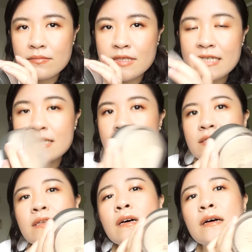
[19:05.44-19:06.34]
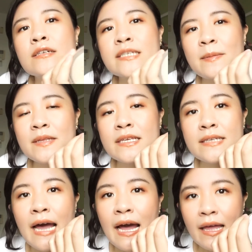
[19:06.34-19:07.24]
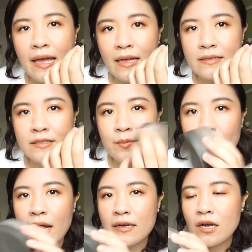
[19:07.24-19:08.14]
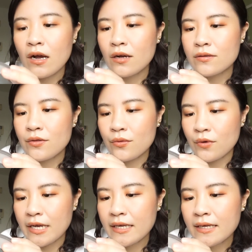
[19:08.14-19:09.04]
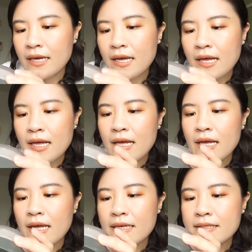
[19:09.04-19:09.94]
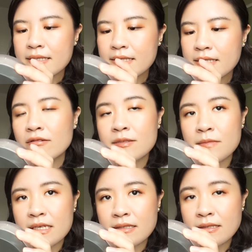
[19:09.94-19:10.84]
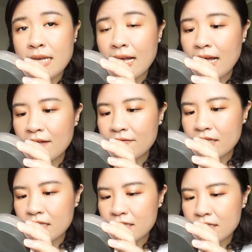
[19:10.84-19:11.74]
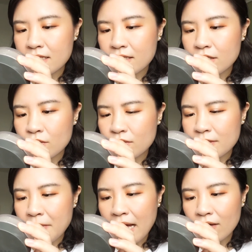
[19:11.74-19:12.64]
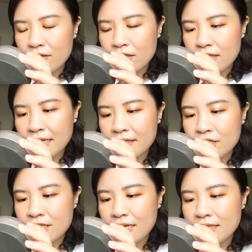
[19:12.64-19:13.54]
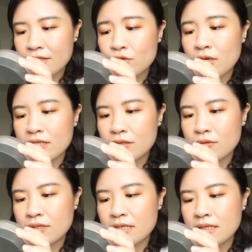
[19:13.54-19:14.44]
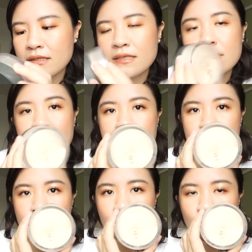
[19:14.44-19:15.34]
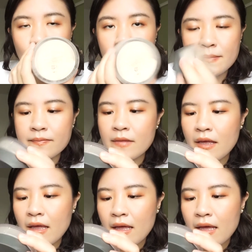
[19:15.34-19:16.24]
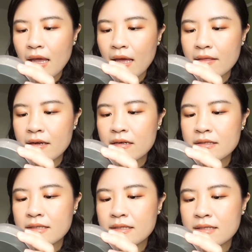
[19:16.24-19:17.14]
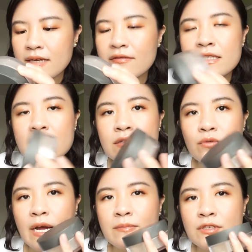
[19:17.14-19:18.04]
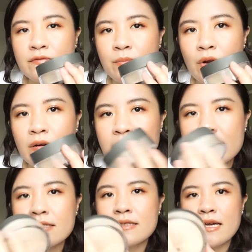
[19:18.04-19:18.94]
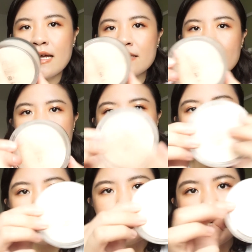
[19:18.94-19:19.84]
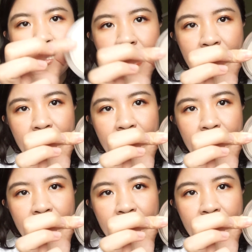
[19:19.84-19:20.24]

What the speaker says: This is a Japanese high-end brand called 3. It's Ultimate Diaphanous Loose Powder in the shade Translucent 01. And there's 17 grams of product, and you can see